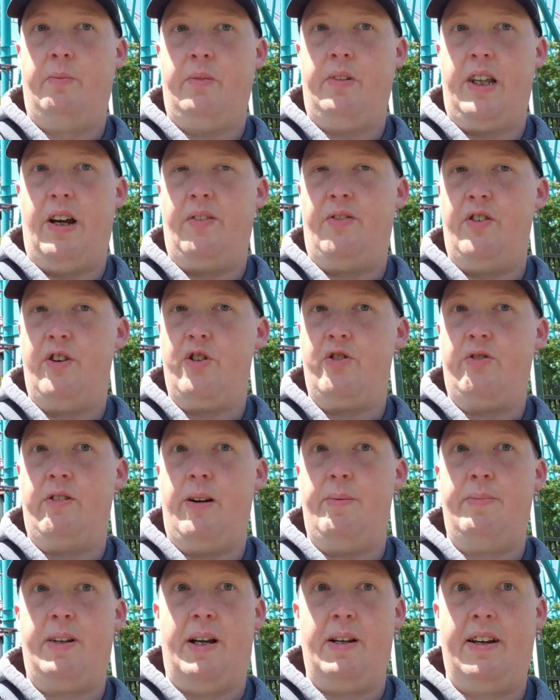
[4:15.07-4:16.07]
different
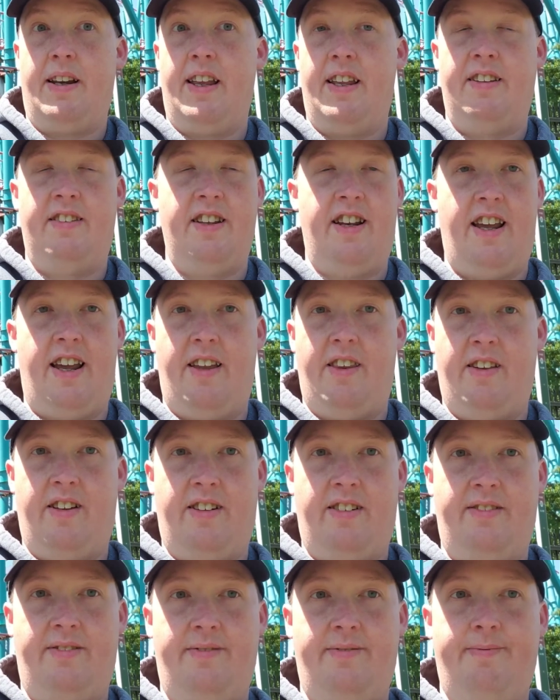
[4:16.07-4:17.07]
trip, not again today
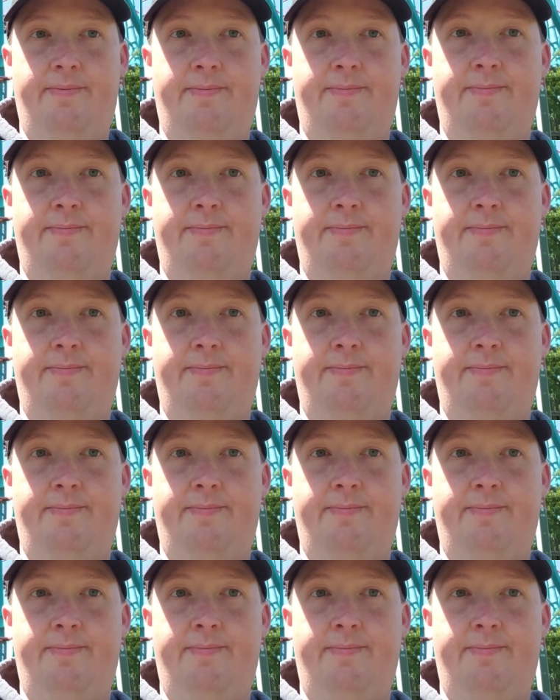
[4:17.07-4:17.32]
though.